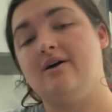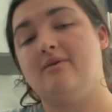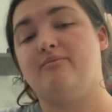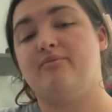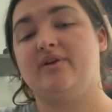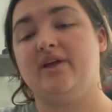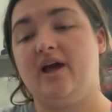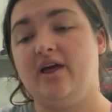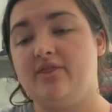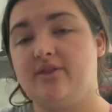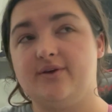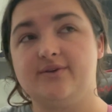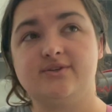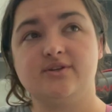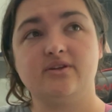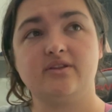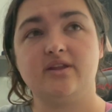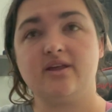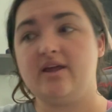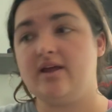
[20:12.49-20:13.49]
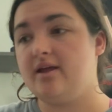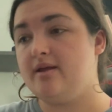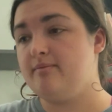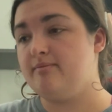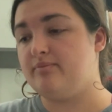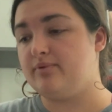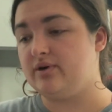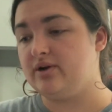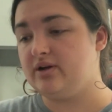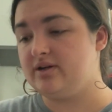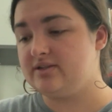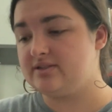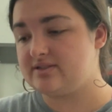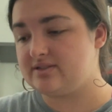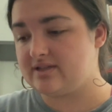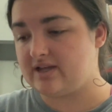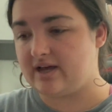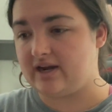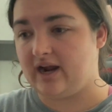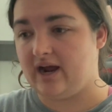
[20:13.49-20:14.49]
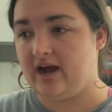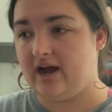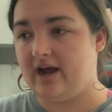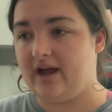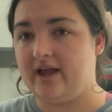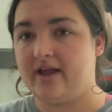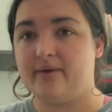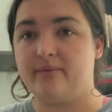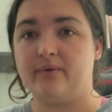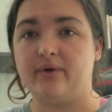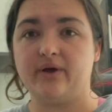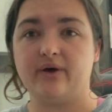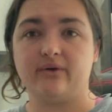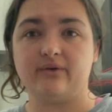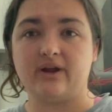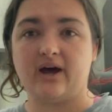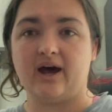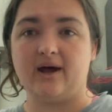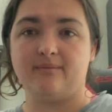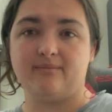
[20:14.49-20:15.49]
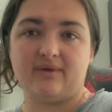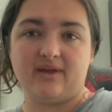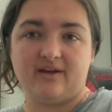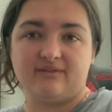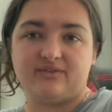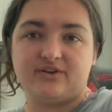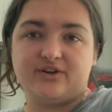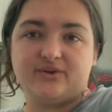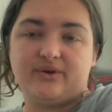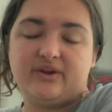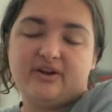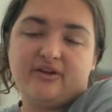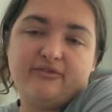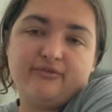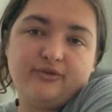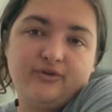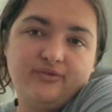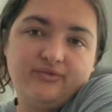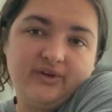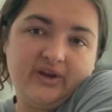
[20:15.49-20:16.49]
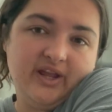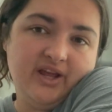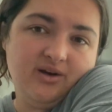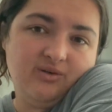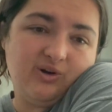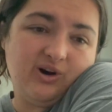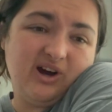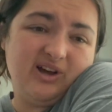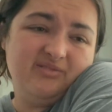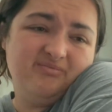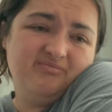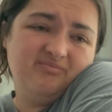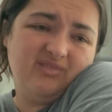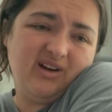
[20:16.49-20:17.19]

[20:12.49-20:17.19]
But yeah, those are the books that I will not be ever doing a full video on.